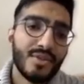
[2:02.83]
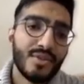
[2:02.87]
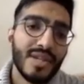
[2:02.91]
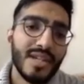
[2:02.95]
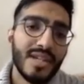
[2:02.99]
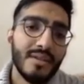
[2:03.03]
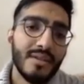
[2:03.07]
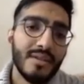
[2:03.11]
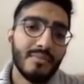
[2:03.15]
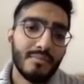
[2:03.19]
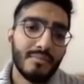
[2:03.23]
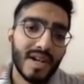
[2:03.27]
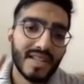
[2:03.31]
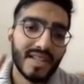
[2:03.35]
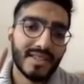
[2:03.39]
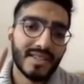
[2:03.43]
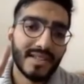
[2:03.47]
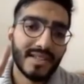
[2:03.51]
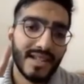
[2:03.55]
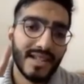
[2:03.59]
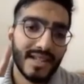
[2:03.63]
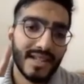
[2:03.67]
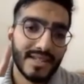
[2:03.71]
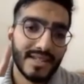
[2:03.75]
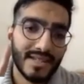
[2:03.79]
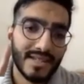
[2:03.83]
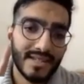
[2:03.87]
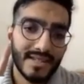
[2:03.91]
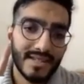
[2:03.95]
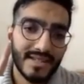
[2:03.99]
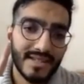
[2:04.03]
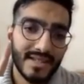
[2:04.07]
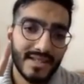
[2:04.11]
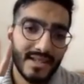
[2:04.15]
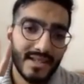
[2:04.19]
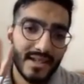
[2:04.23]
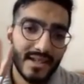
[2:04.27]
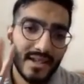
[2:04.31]
three mud
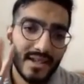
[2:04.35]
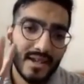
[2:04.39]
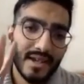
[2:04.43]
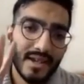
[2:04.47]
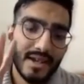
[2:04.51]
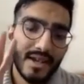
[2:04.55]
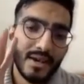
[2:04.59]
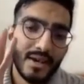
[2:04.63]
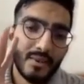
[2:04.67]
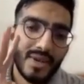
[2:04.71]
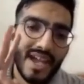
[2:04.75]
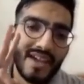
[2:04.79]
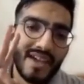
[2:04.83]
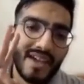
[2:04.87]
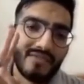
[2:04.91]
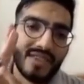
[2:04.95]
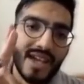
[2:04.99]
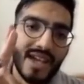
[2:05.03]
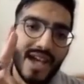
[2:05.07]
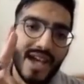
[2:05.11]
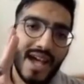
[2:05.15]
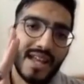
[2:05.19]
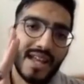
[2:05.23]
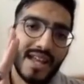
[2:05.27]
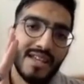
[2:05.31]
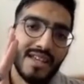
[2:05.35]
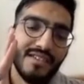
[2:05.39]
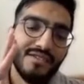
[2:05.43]
letters. We have the